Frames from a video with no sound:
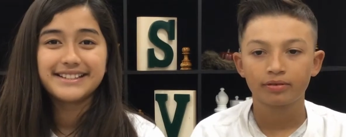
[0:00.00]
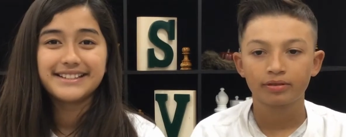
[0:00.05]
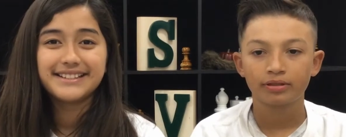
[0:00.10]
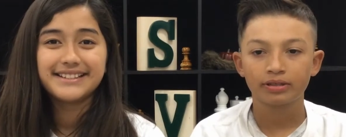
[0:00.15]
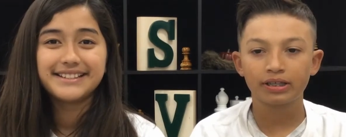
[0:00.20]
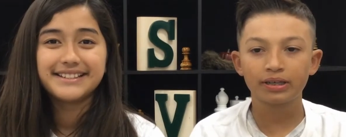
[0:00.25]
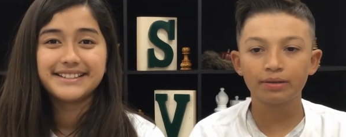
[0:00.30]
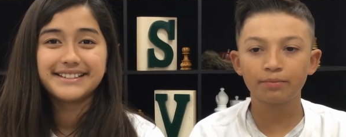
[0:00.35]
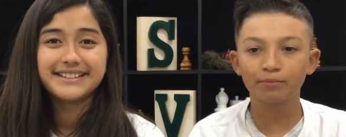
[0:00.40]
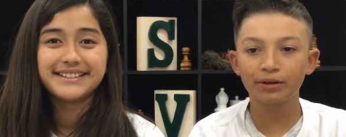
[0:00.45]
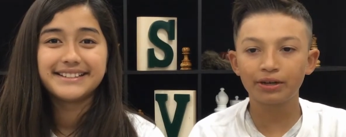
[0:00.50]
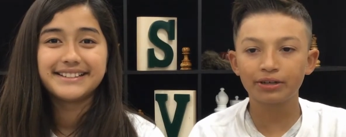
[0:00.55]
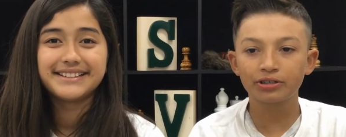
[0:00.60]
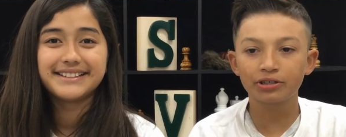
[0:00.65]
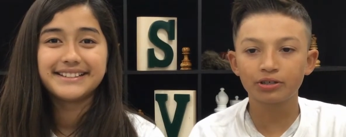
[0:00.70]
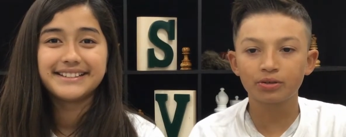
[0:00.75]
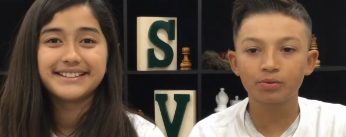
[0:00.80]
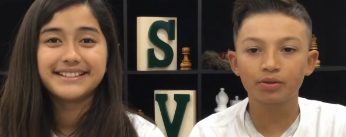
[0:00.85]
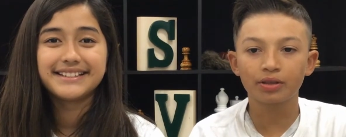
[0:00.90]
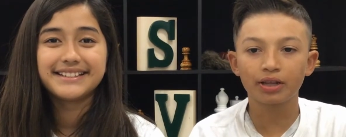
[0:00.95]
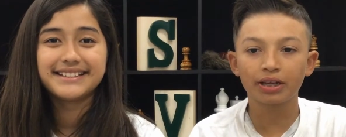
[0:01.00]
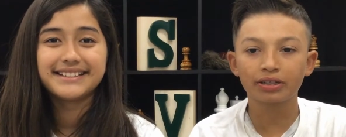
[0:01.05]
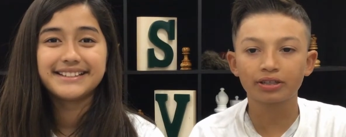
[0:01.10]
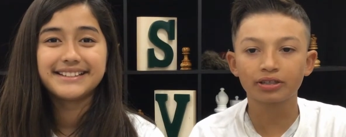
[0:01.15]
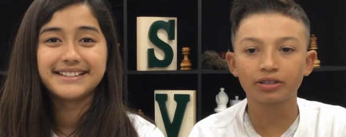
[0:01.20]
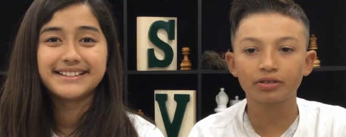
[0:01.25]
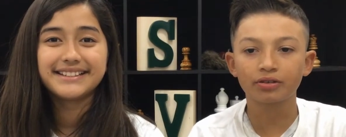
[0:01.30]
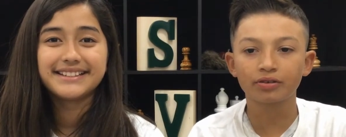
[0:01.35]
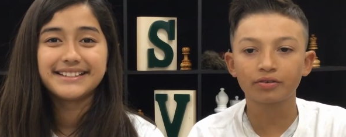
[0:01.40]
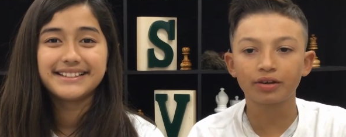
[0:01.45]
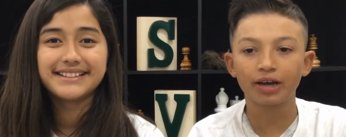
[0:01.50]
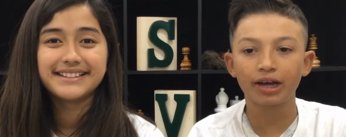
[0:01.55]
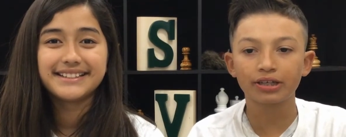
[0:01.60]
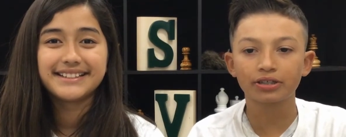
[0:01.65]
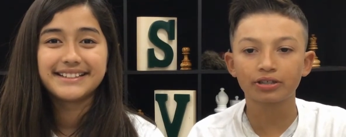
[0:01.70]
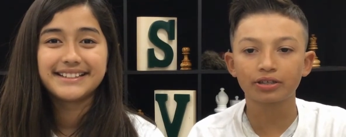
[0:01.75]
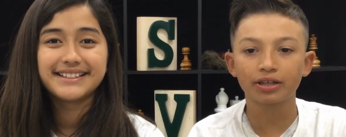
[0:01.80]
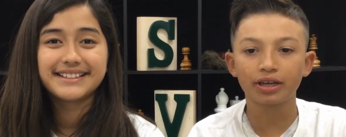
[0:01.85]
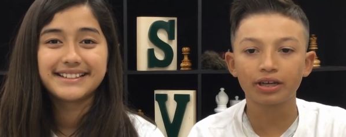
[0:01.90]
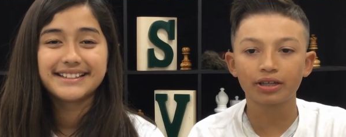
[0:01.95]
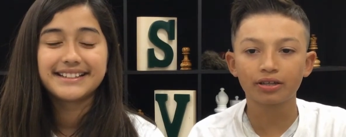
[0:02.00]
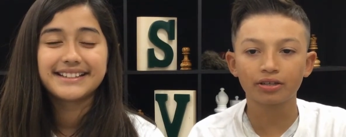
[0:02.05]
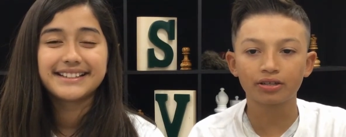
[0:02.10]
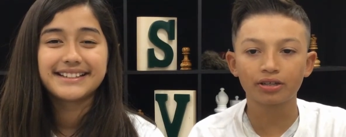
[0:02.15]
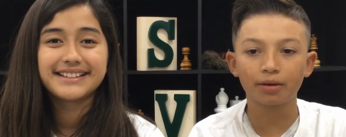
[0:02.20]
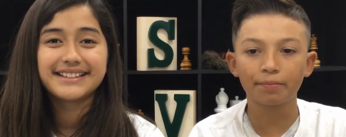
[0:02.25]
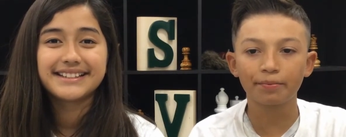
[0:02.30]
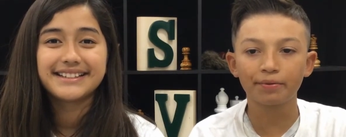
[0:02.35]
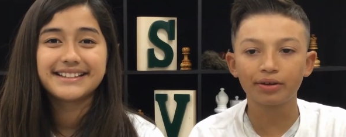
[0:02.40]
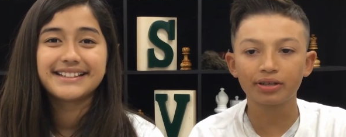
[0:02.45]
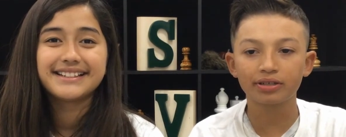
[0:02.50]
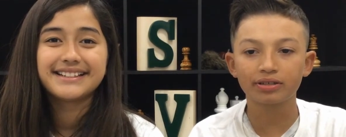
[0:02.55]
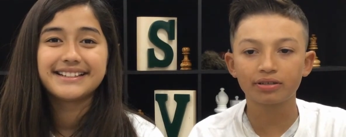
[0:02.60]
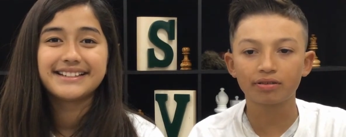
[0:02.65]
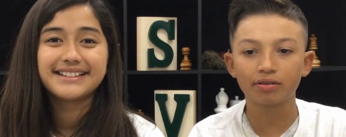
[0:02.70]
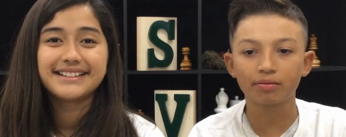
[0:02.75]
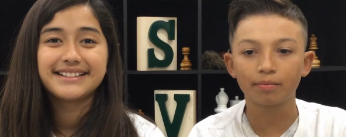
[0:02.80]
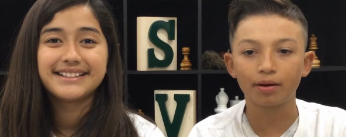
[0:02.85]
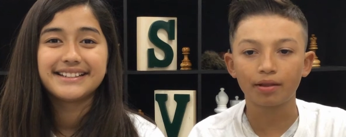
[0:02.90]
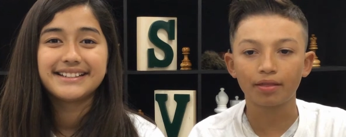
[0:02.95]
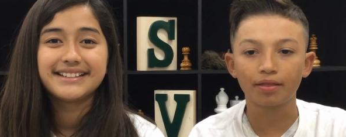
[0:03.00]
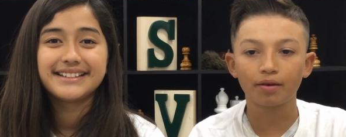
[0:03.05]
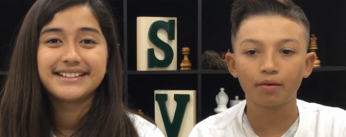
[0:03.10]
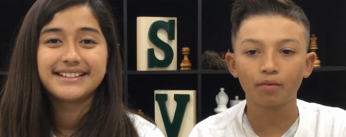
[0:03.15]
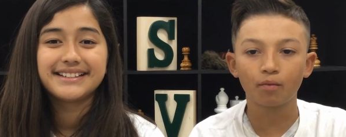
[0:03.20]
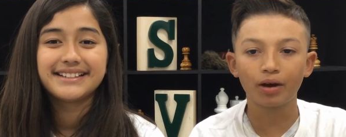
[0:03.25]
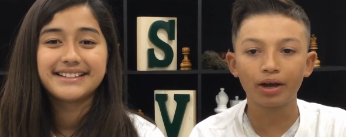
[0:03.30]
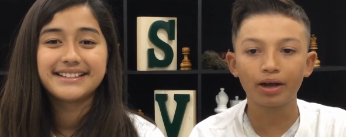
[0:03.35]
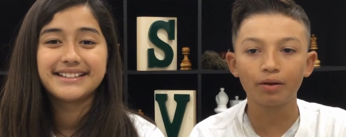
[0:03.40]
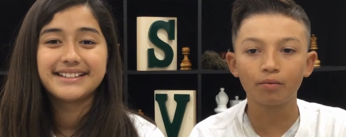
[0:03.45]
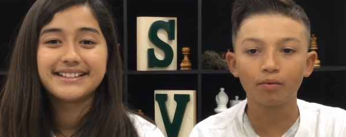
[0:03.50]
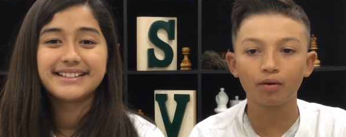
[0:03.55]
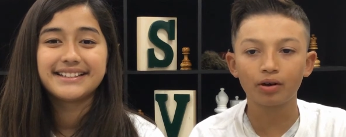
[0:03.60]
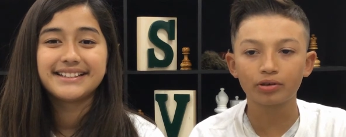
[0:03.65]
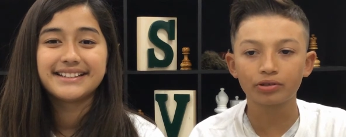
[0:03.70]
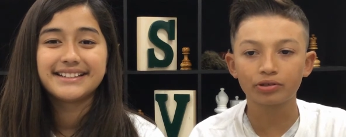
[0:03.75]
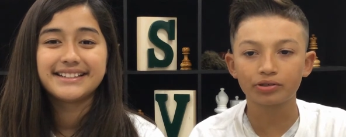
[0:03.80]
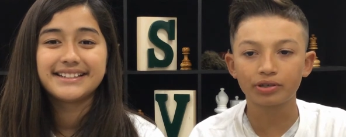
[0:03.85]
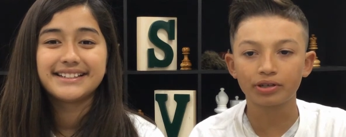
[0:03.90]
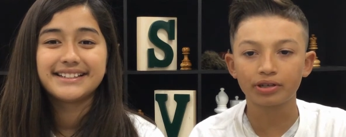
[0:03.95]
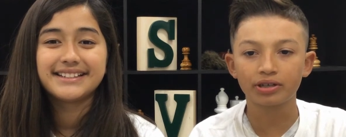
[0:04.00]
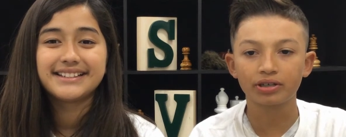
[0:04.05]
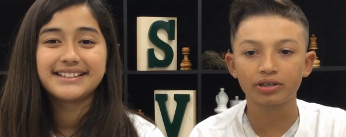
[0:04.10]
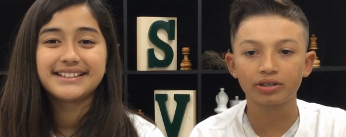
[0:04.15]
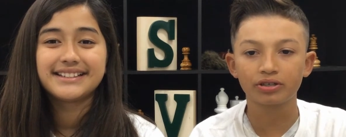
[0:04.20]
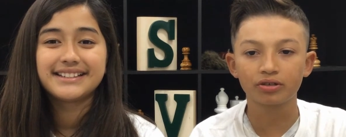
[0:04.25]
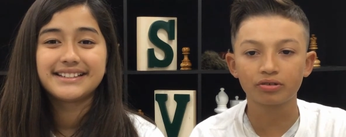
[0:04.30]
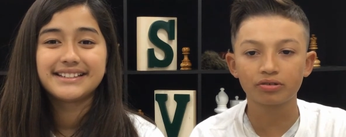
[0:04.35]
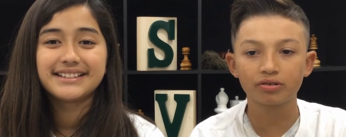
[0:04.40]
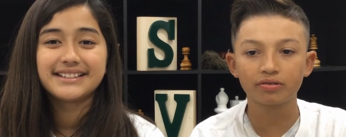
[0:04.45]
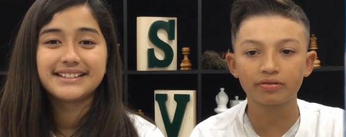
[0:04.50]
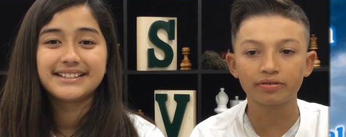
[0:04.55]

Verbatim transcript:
Speaker 1: Team Rangers would like to congratulate the Deputies of the Month, Wyatt Walderon, Joseph